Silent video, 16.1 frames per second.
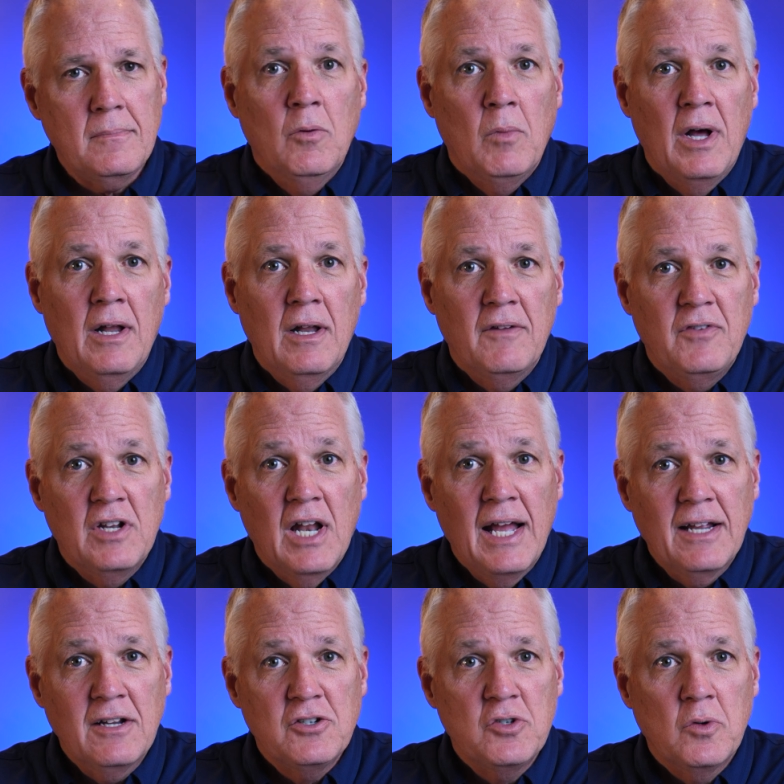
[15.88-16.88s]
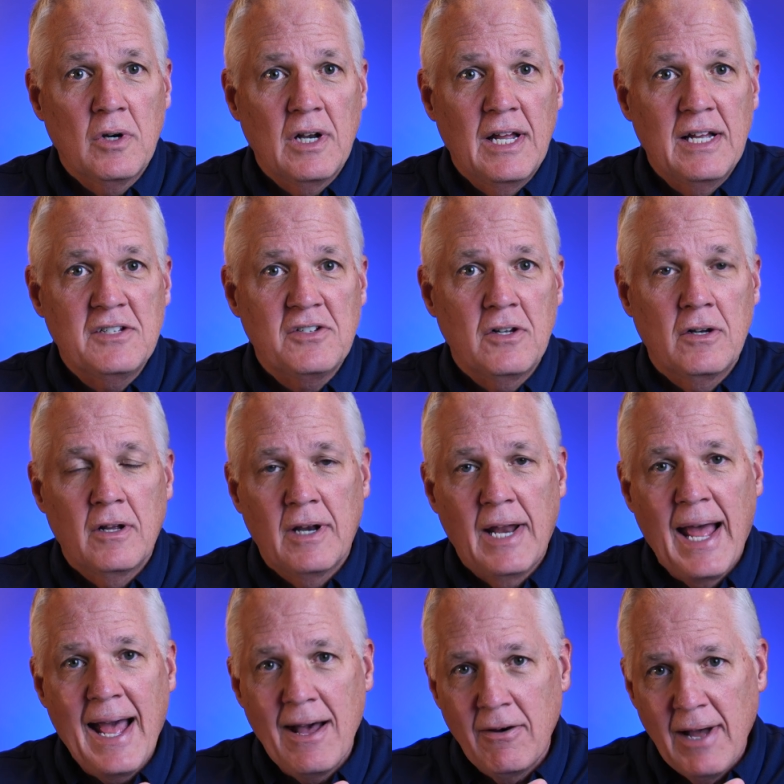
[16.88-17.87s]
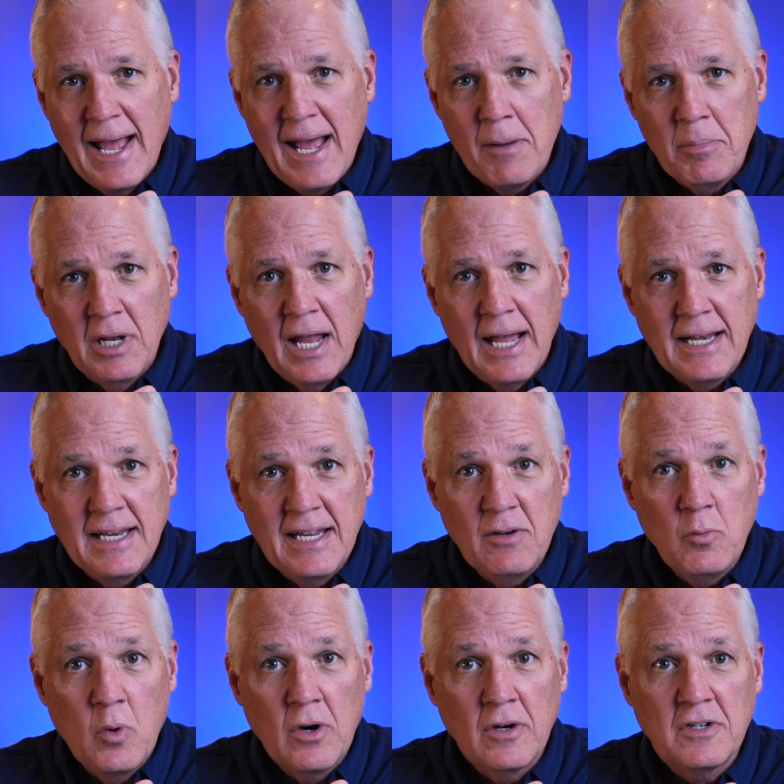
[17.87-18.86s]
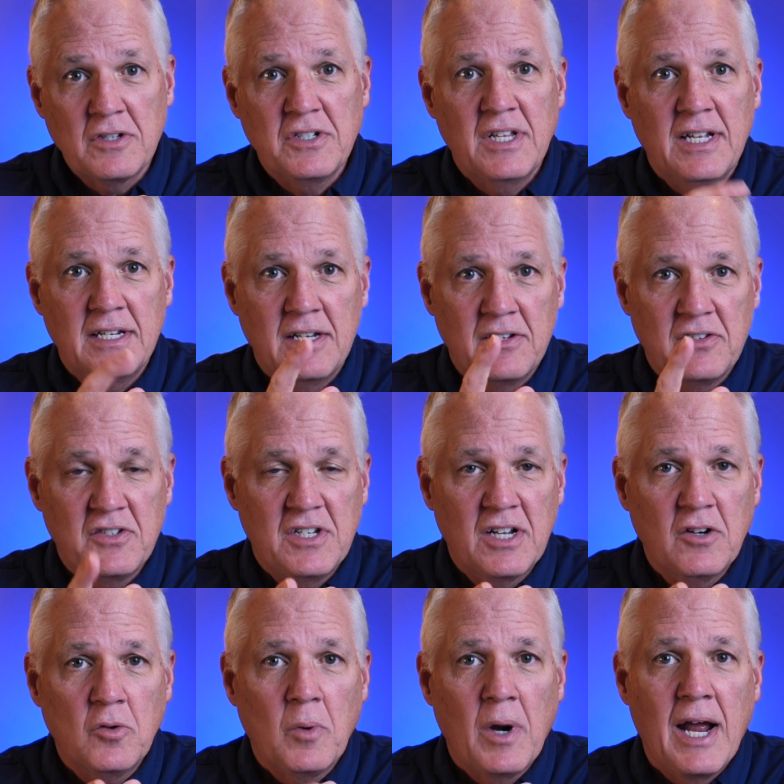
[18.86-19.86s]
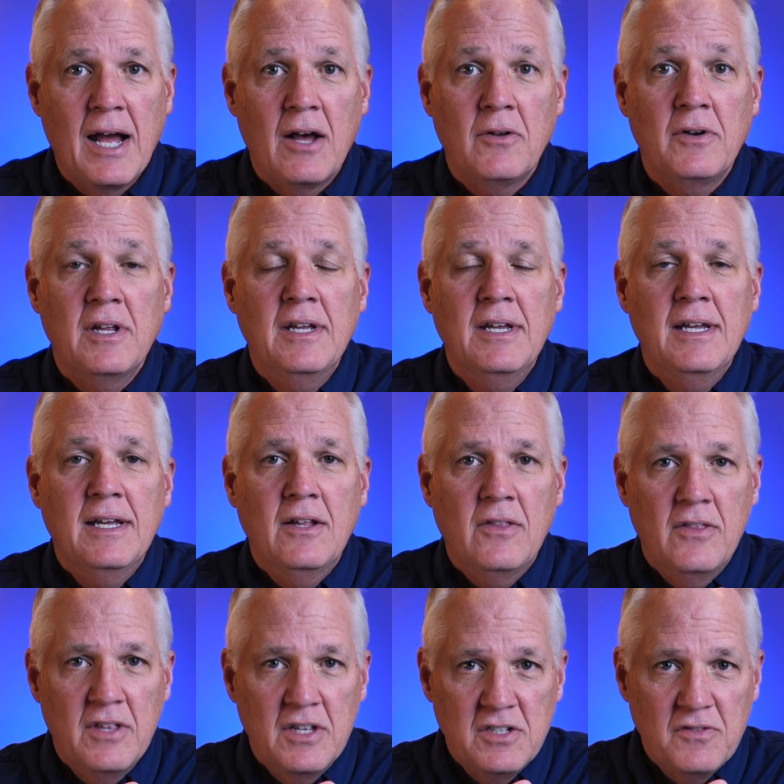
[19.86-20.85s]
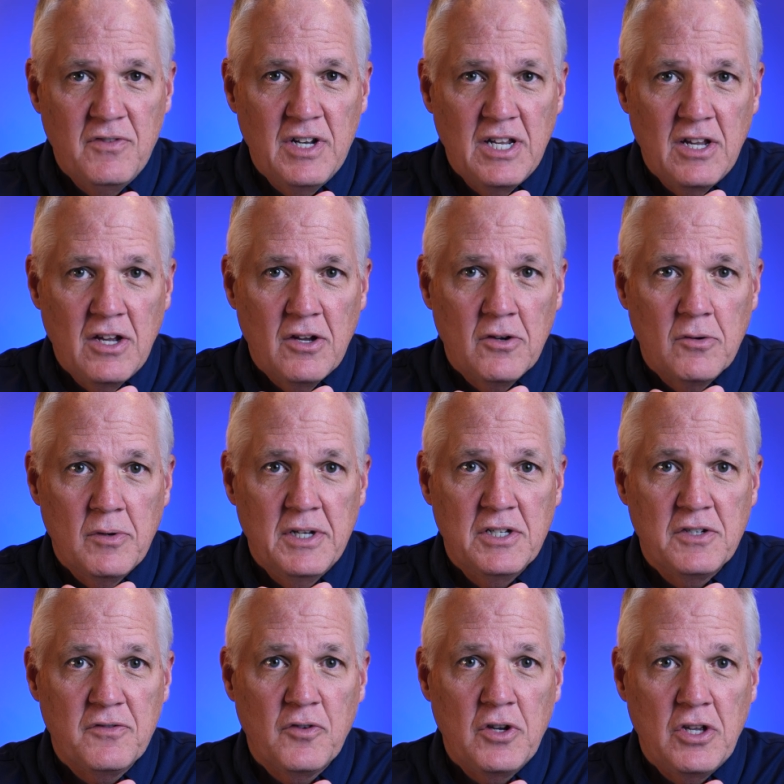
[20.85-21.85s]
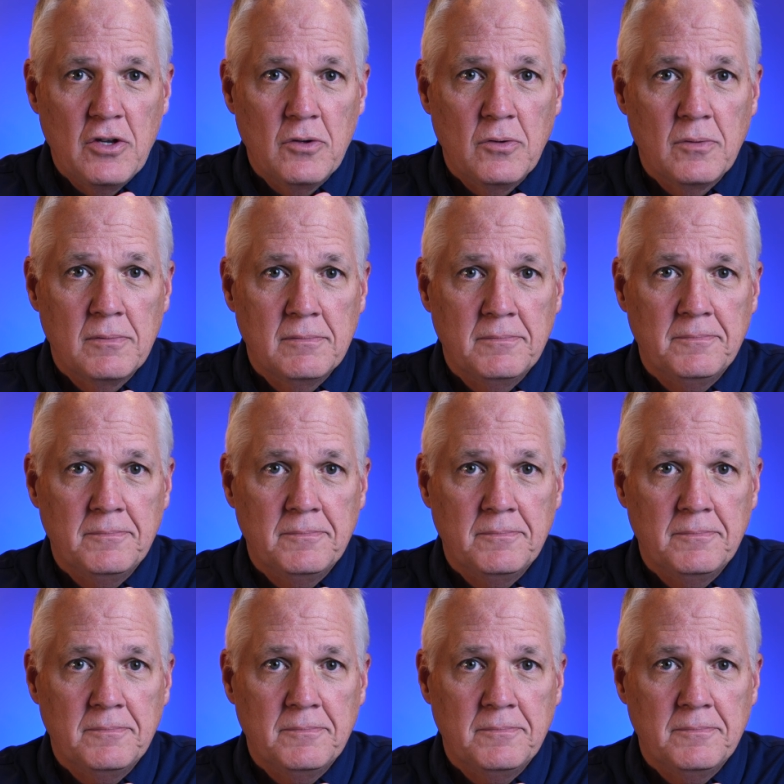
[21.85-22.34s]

Well, if you'd like a short lesson on how Apple I D works, then stick around. This video is for you.